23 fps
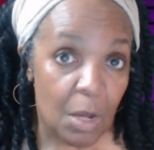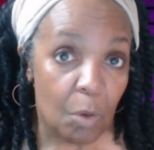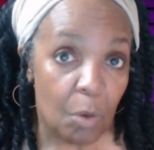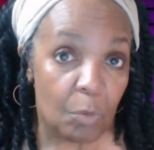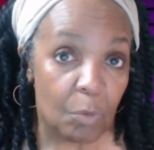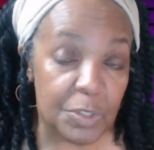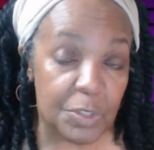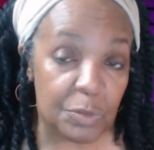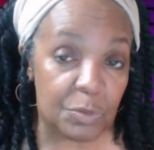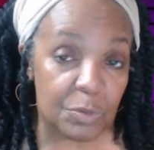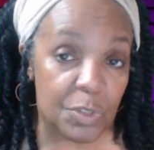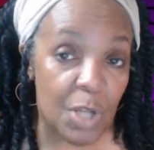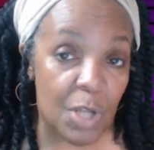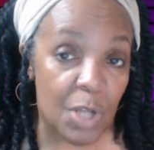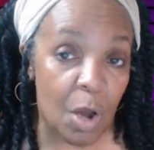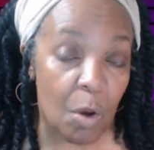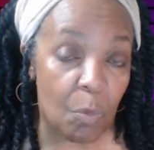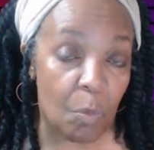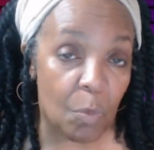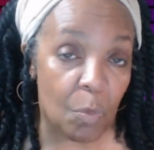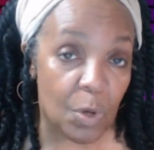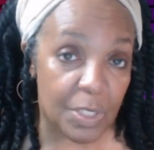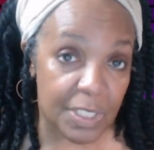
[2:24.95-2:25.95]
What you
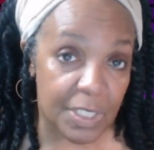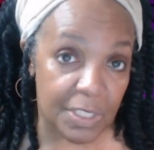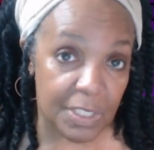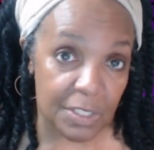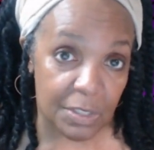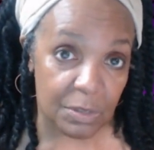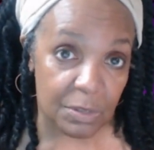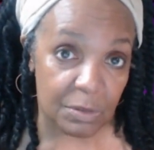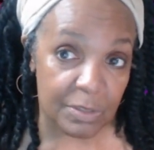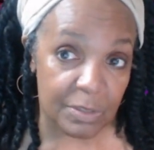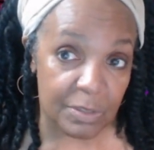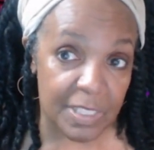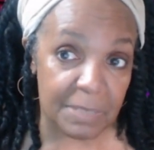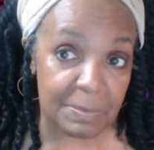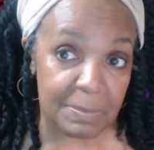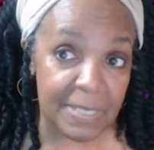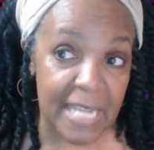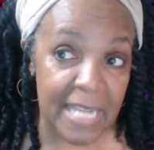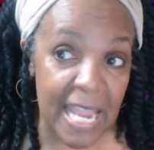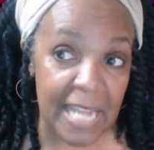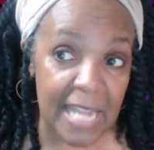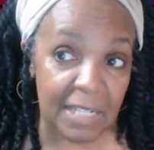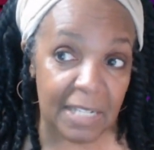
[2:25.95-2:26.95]
don't want to do is
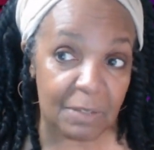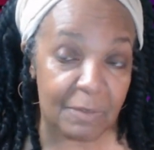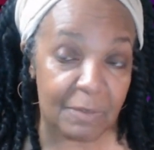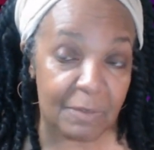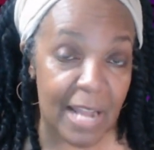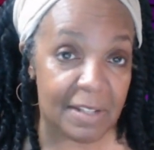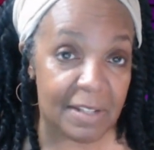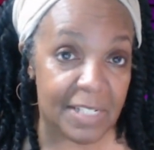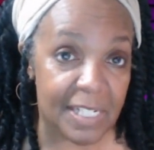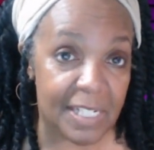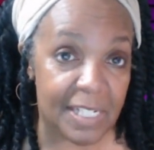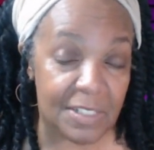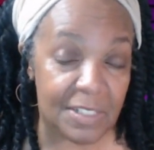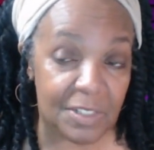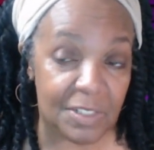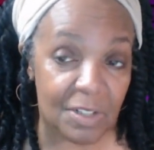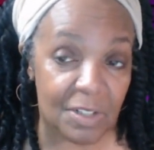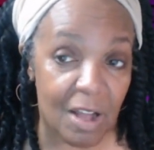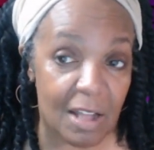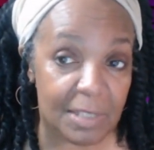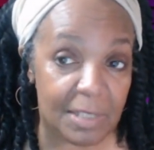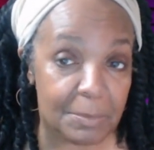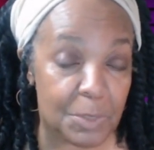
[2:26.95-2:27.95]
be hanging around there so
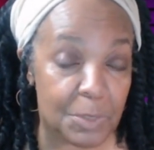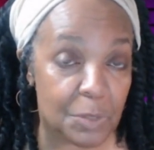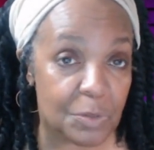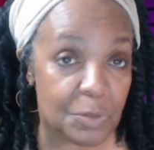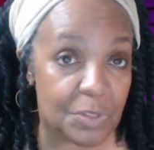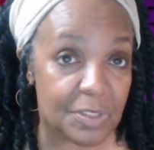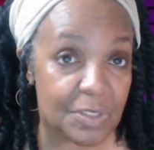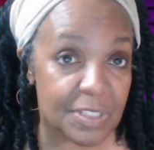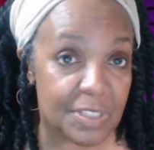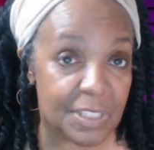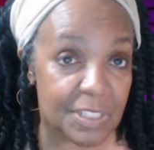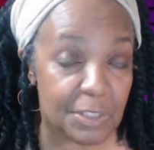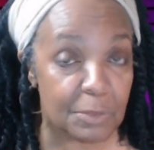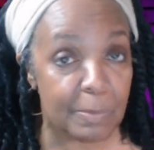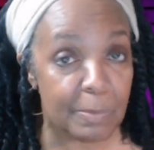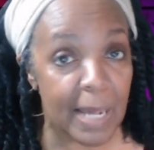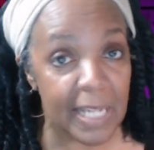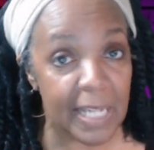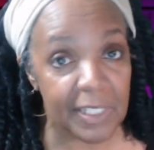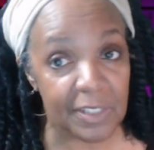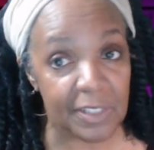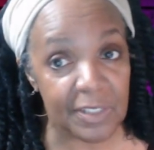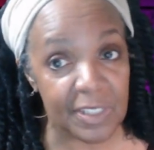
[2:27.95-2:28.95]
all them dudes will see you
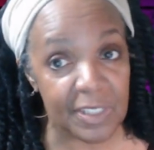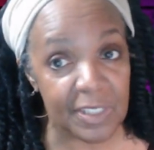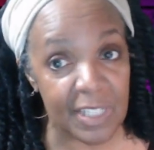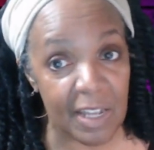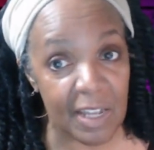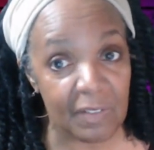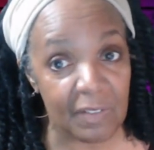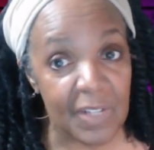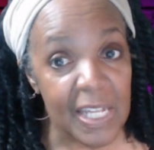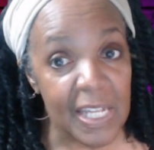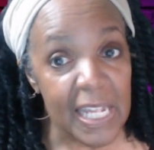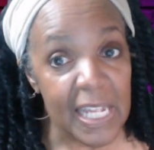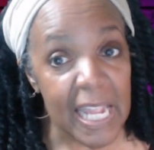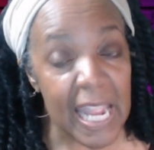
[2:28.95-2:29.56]
by yourself